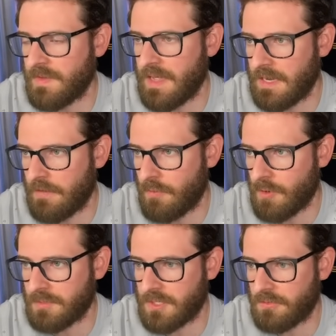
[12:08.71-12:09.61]
validate
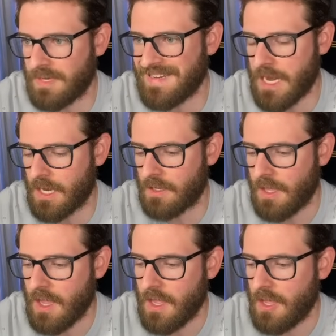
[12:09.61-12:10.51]
forms, and read data,
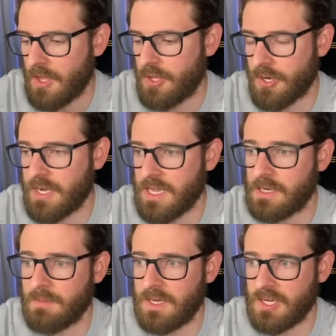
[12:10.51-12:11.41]
you're going to end
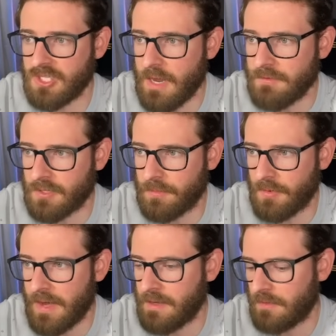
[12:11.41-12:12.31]
up needing JavaScript,
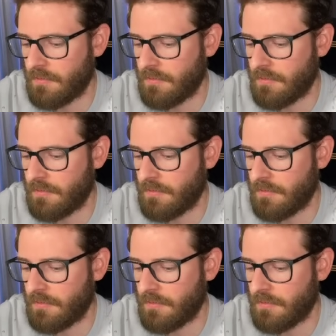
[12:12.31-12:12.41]
right?